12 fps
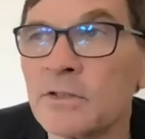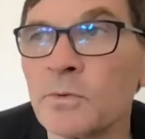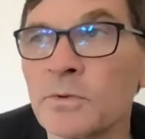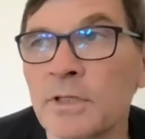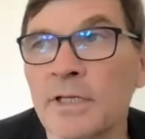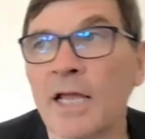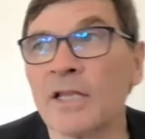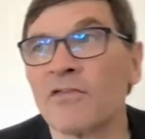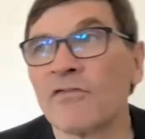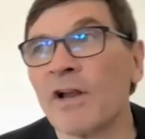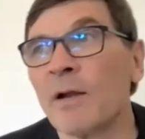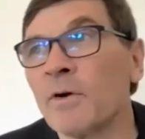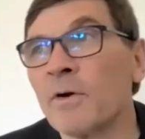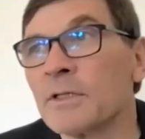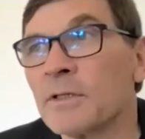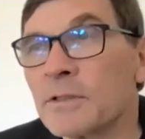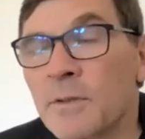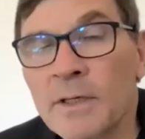tools and against frameworks
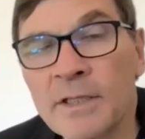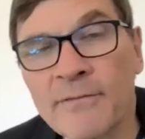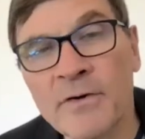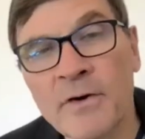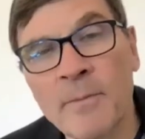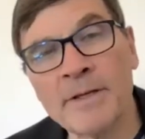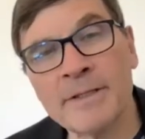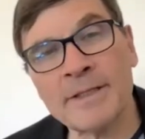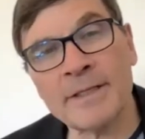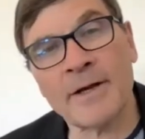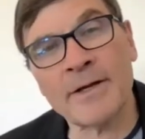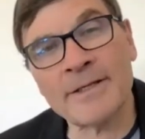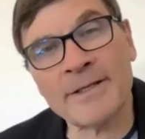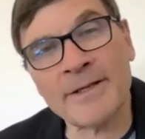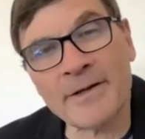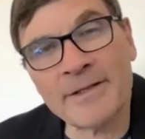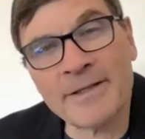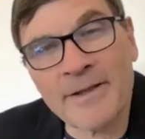it's quite difficult but i did i
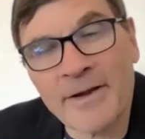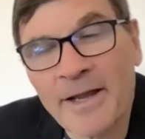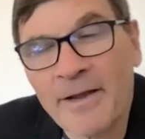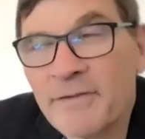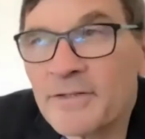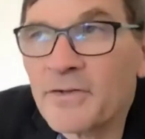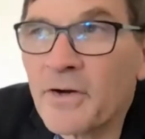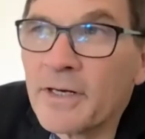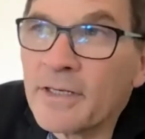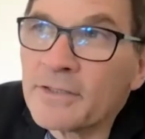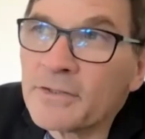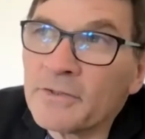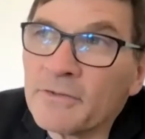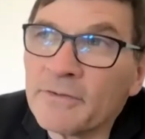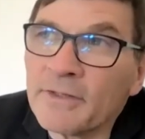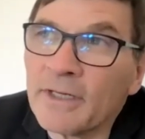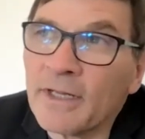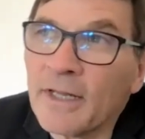i, I have designed a sort of
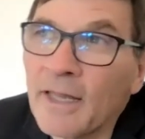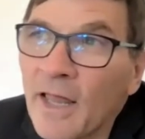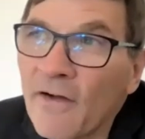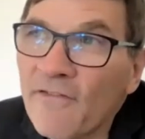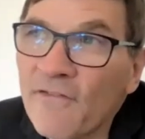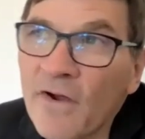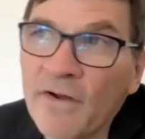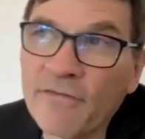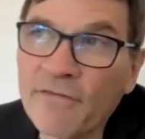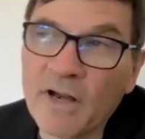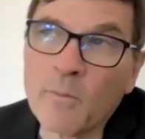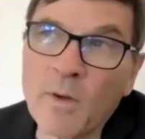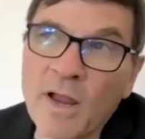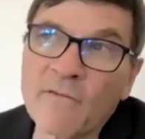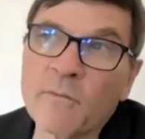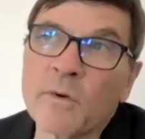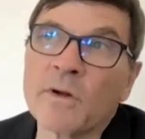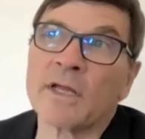a, a five frame way
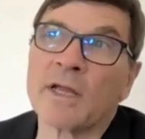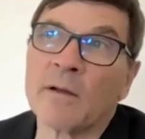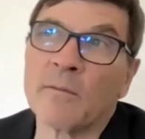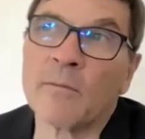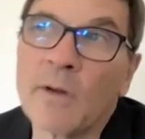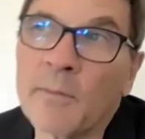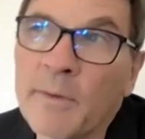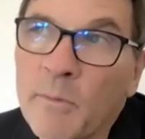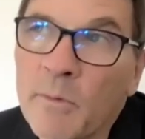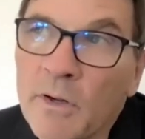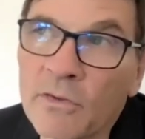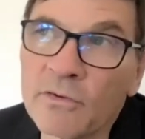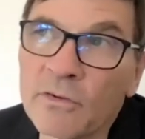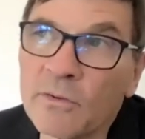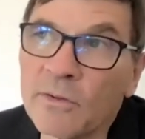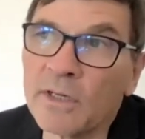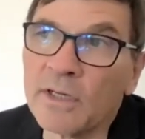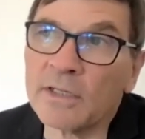of working where we work
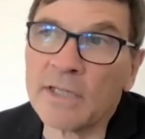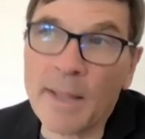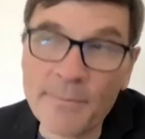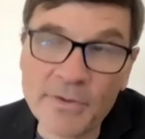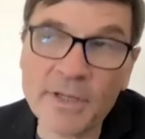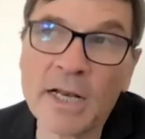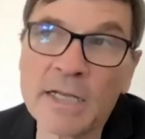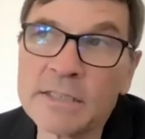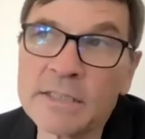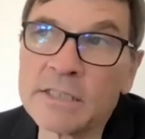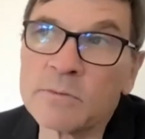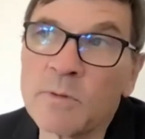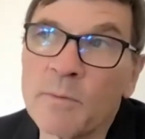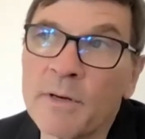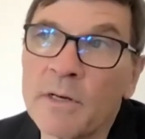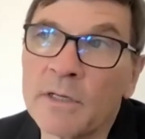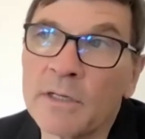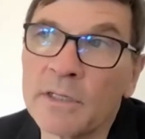through uh, depth analysis where we
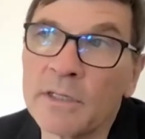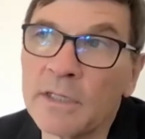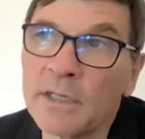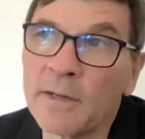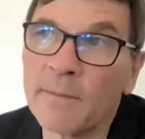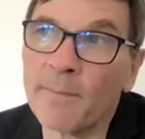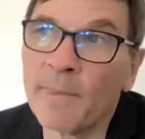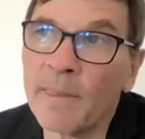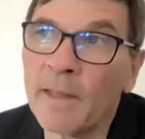look at the um,